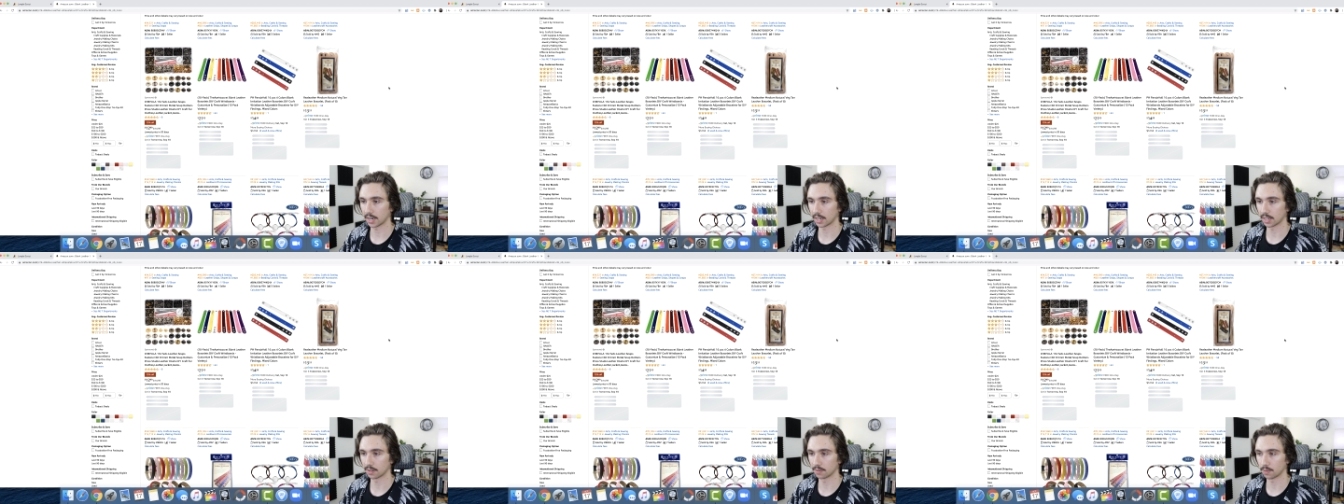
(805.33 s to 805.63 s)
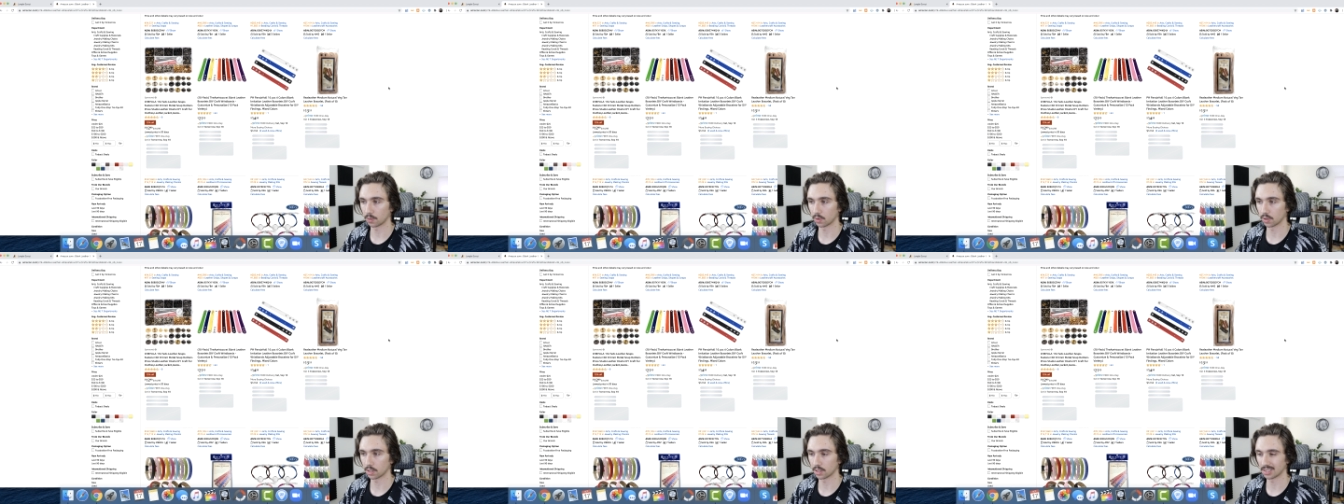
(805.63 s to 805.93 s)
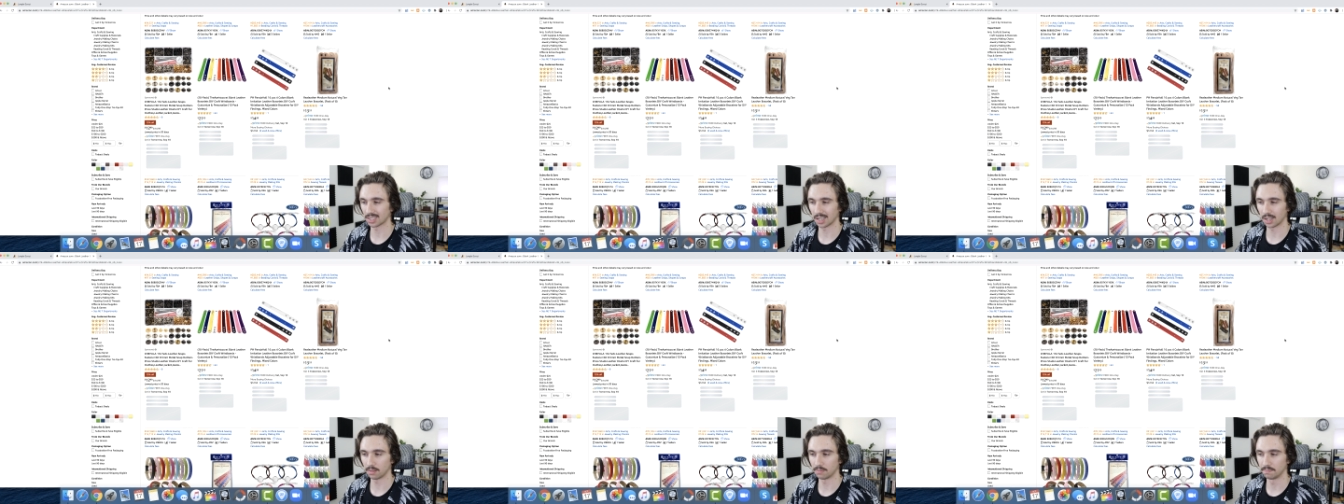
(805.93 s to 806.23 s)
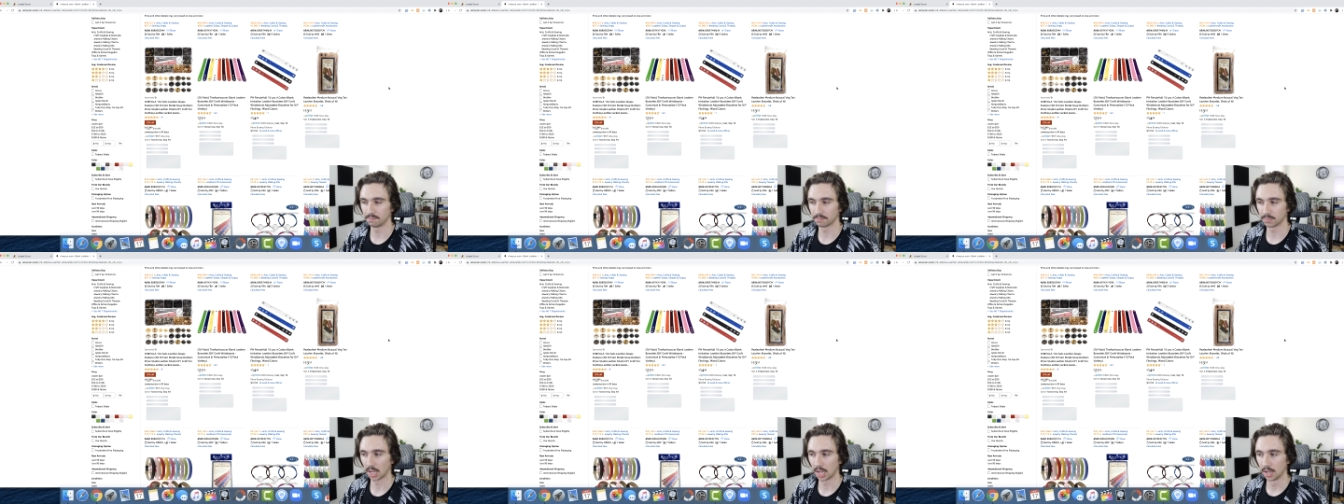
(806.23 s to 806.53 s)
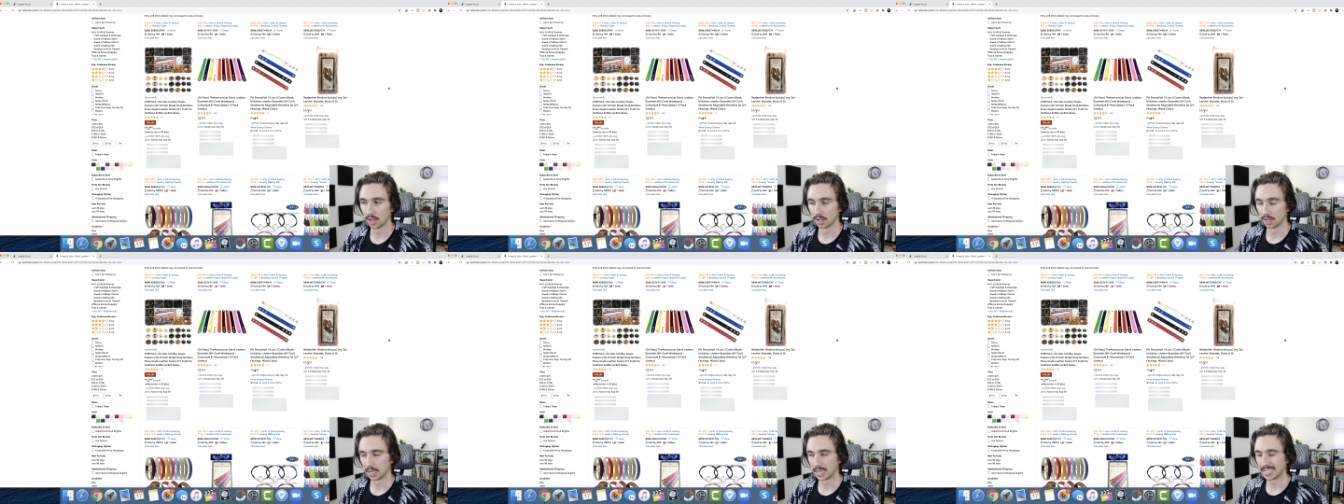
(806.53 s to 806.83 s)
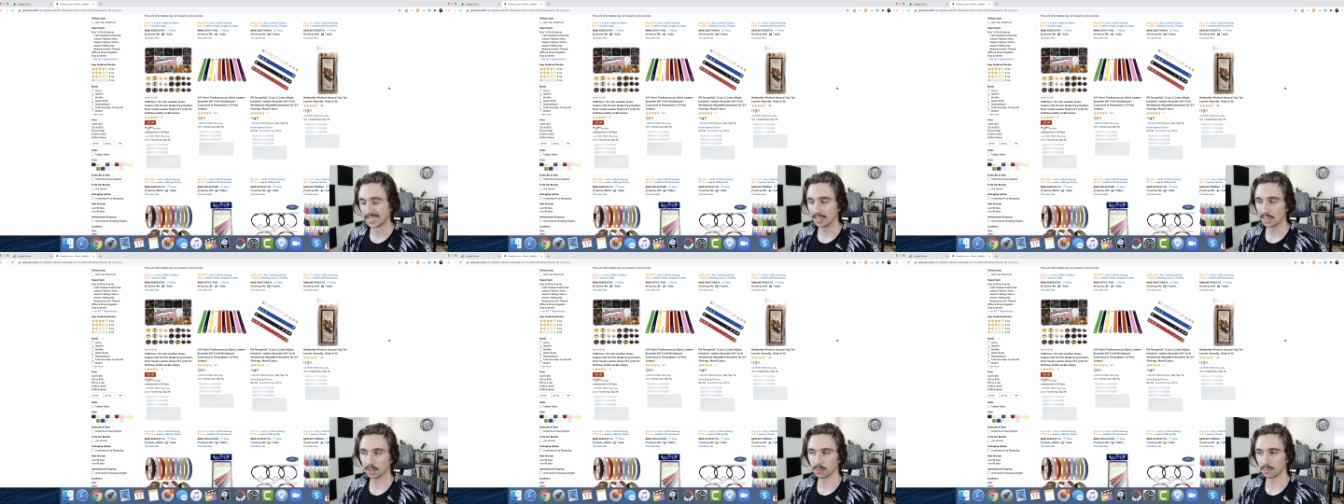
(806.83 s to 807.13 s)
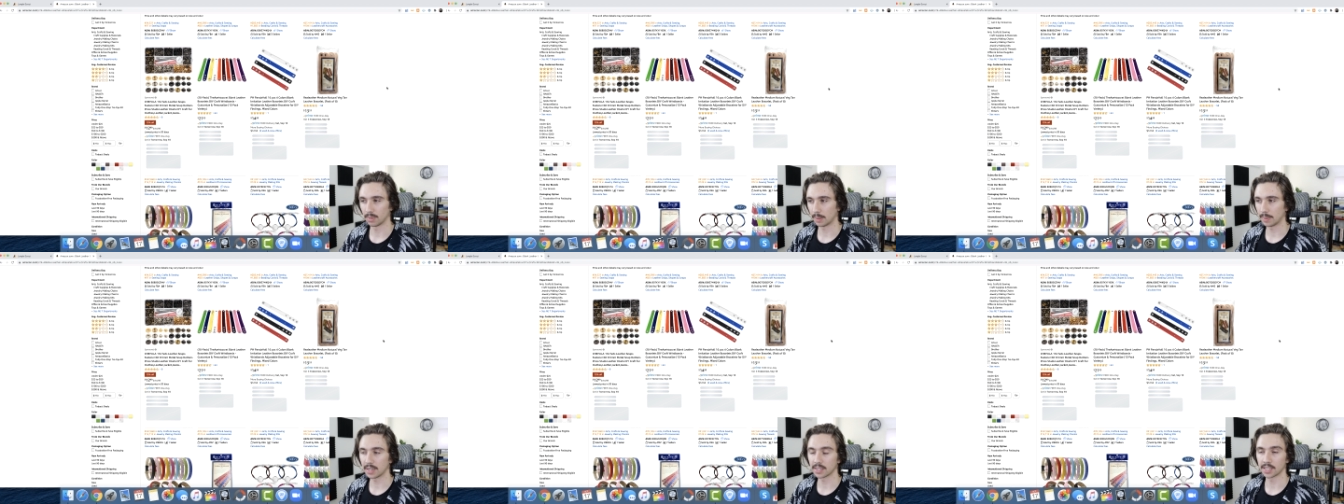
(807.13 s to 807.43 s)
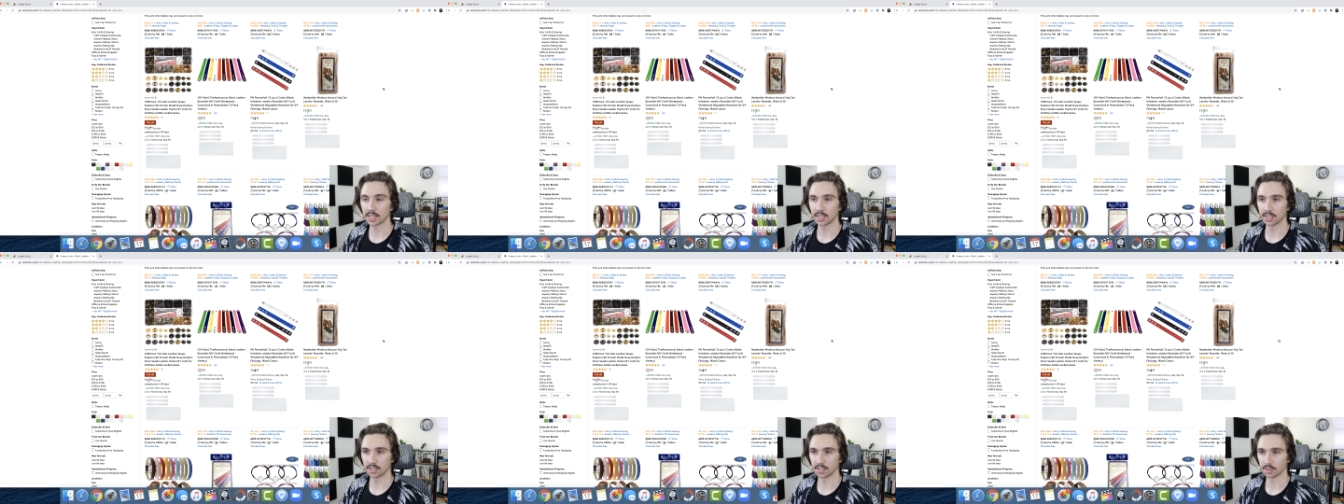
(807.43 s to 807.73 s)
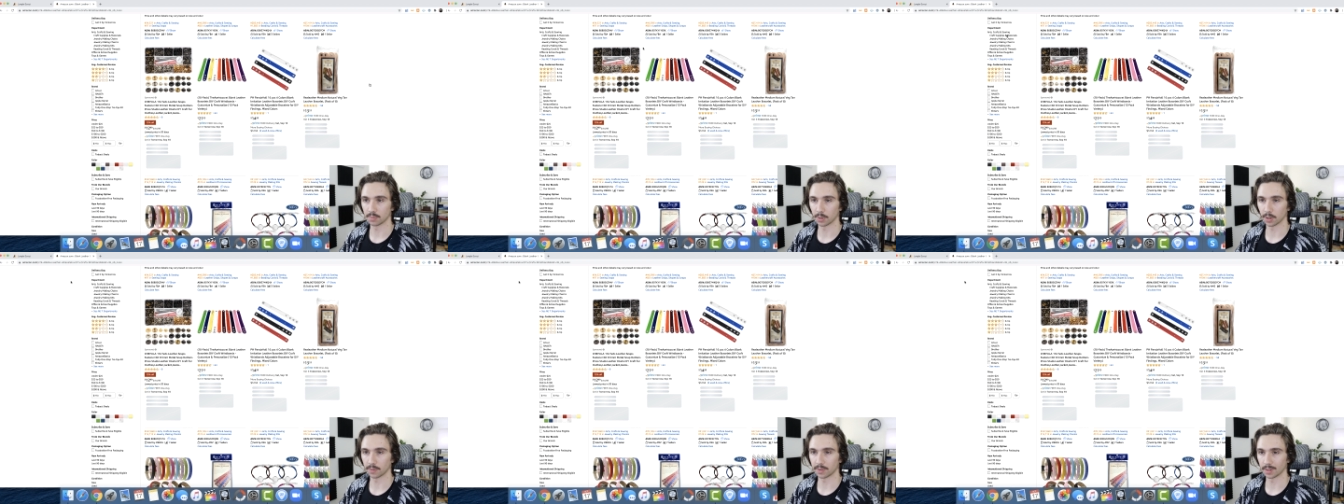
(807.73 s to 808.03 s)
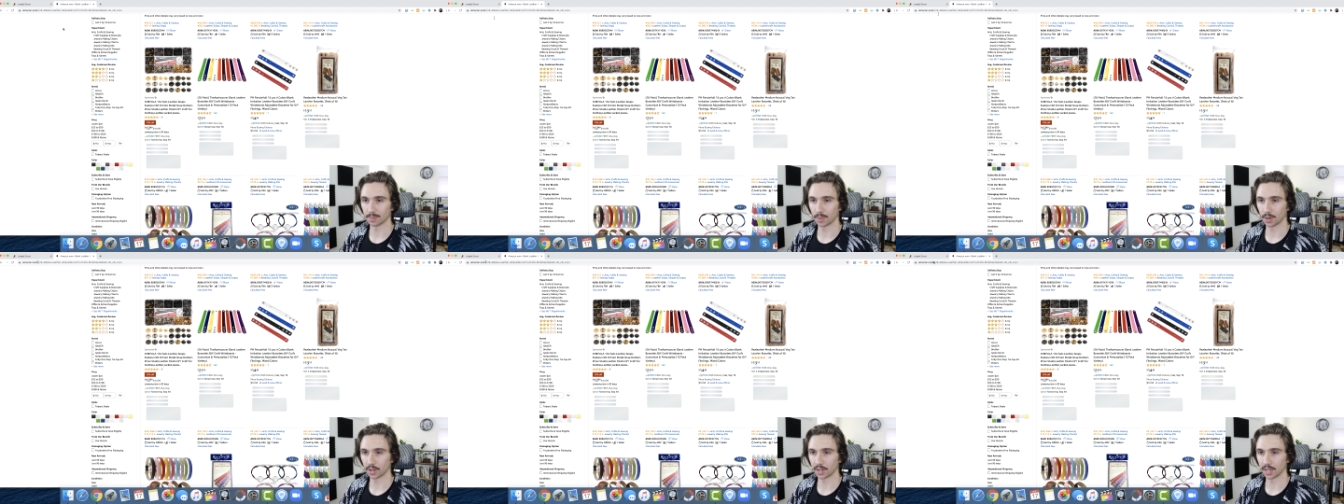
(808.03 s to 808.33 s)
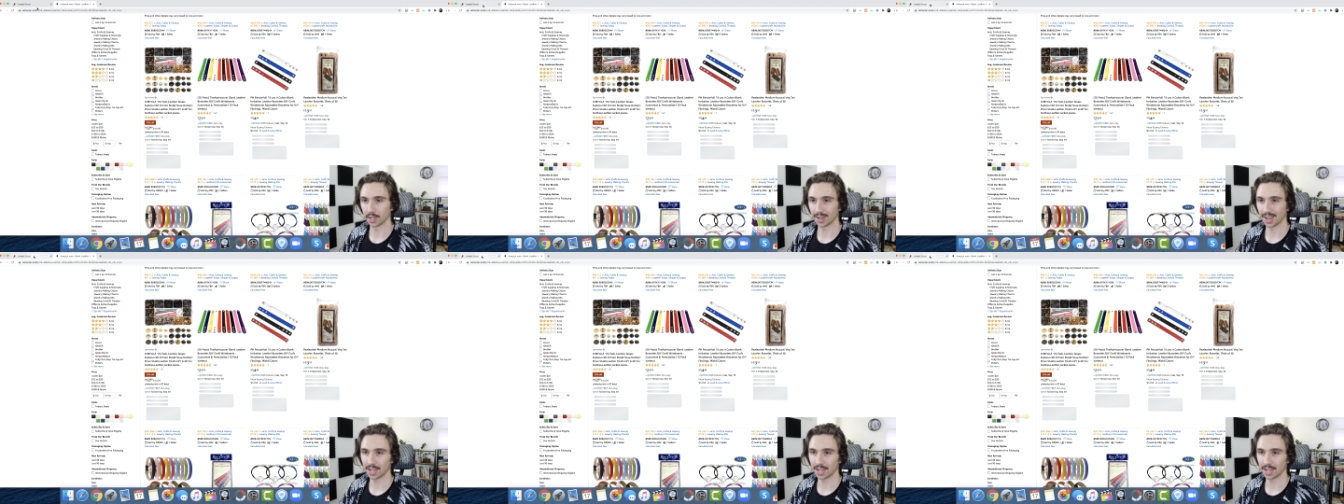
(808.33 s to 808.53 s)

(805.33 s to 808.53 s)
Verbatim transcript: can afford to sell. No, I'm not saying this is a perfect market.